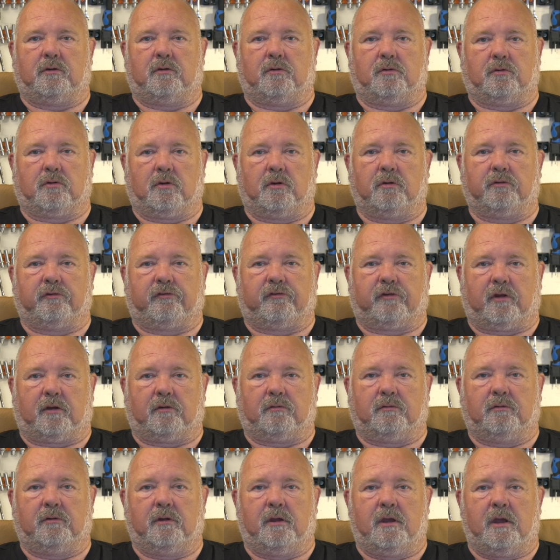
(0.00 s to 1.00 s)
or
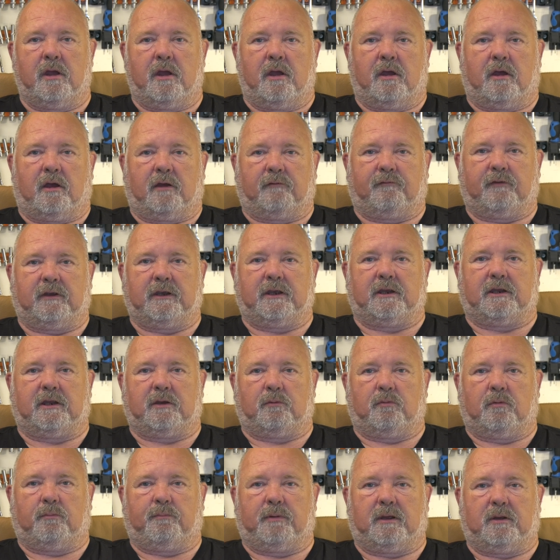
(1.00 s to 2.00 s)
console, I figured
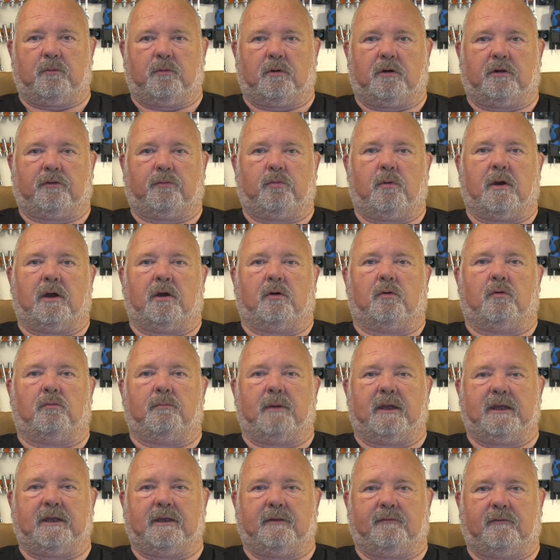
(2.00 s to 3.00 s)
it would be worthwhile
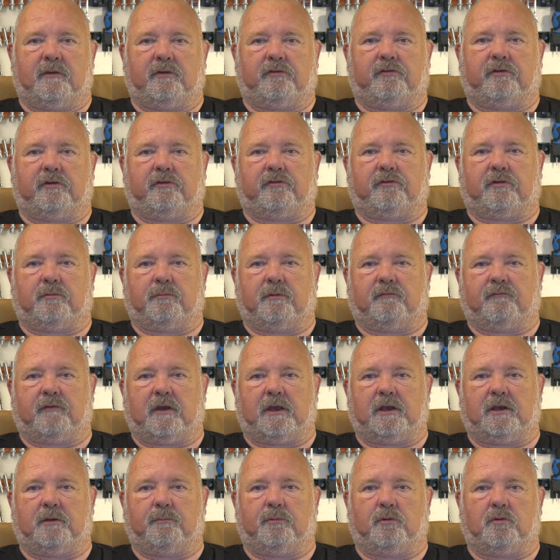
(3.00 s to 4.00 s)
making this system
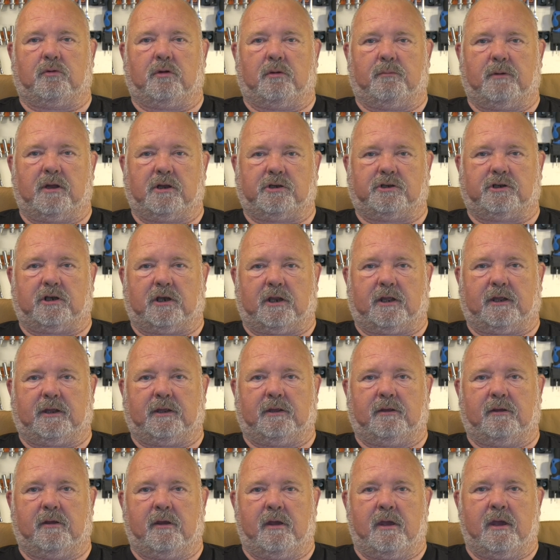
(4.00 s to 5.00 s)
available
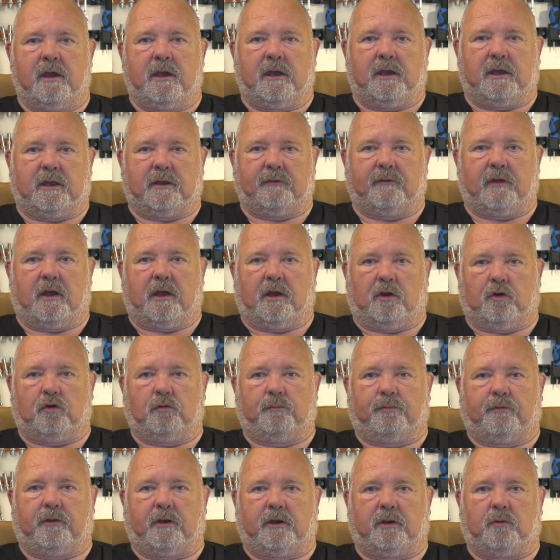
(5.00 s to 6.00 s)
commercially, in the
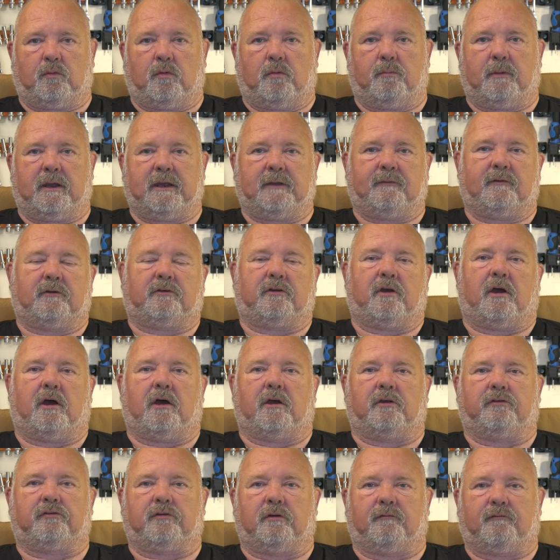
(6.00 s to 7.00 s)
hope that it will make the
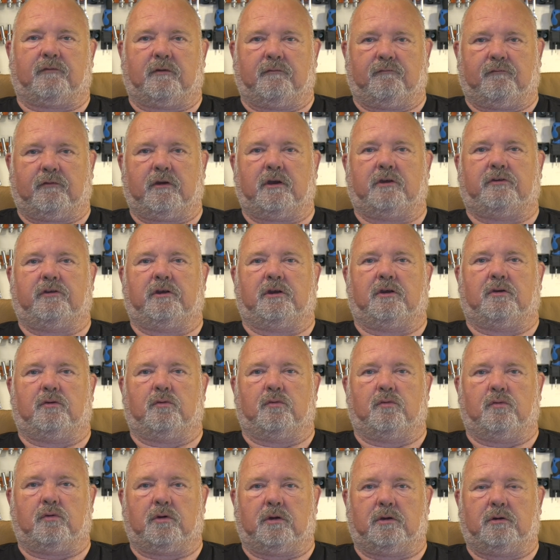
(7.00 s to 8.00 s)
task of converting an
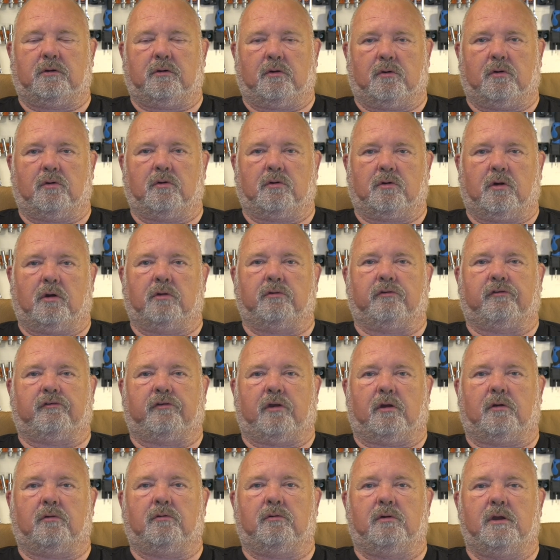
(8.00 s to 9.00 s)
organ or
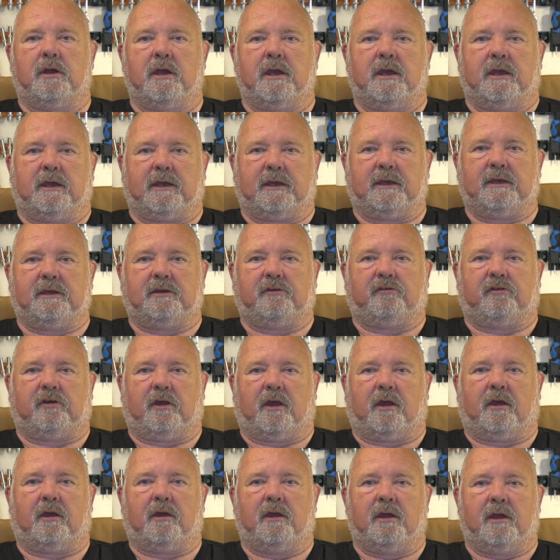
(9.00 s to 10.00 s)
console
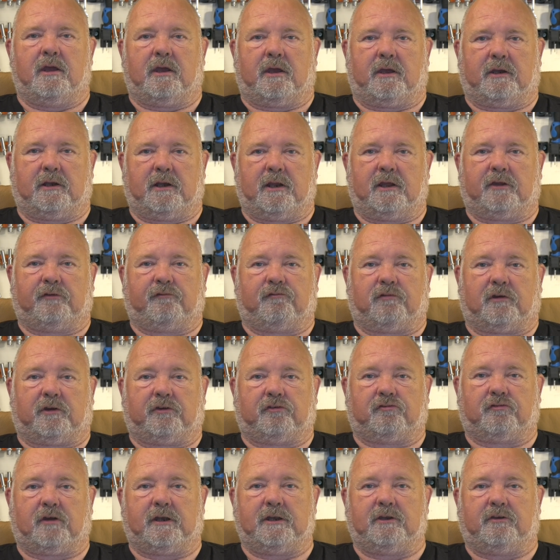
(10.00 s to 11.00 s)
easier and less
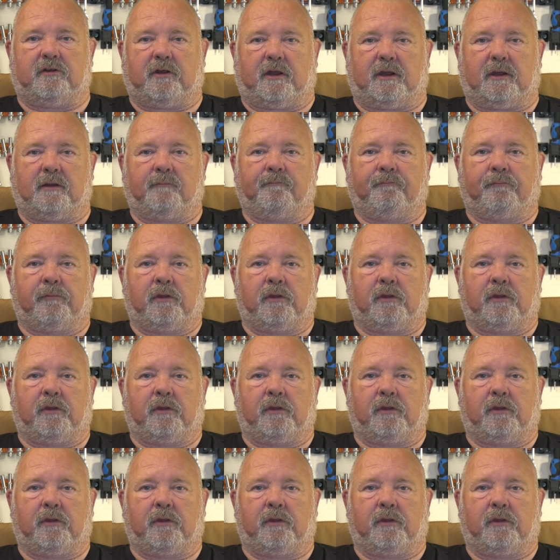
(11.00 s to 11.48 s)
frustrating,